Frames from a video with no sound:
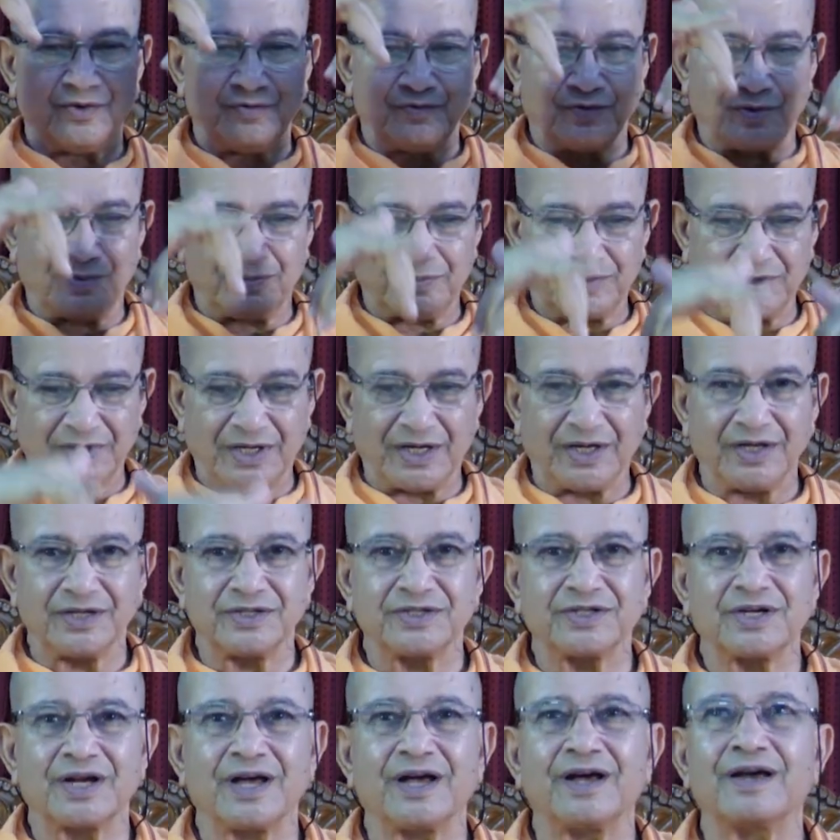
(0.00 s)
From
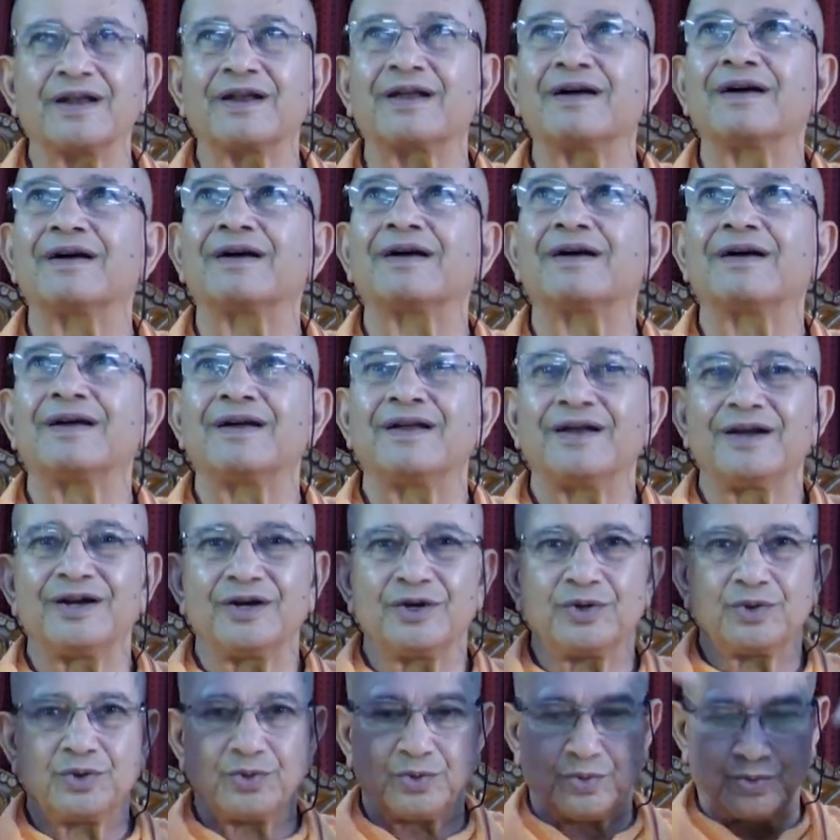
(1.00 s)
Sahasrara
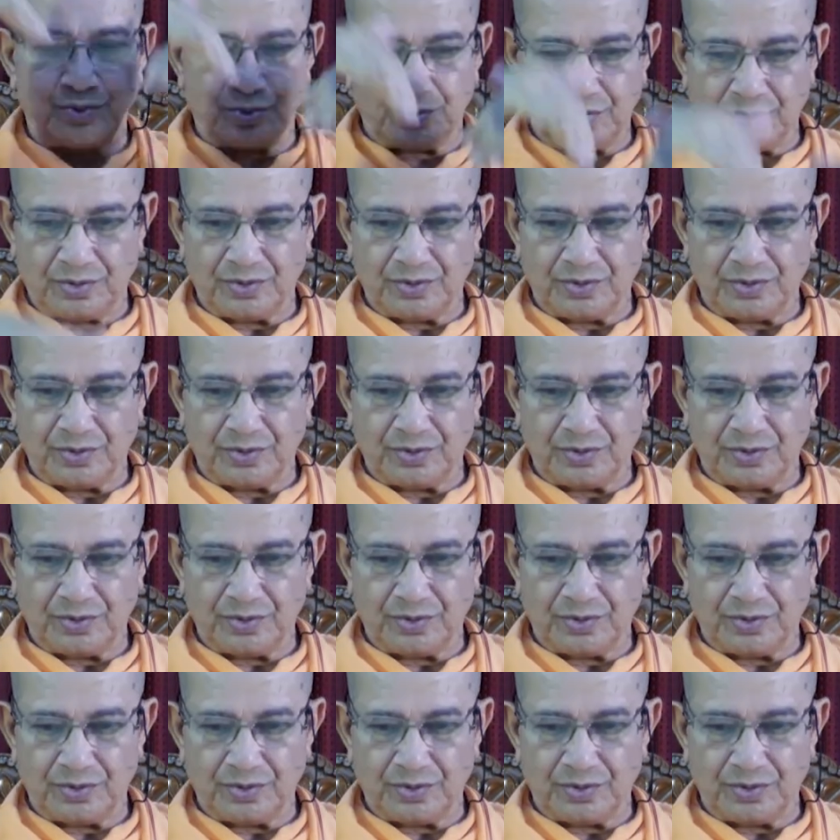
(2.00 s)
to,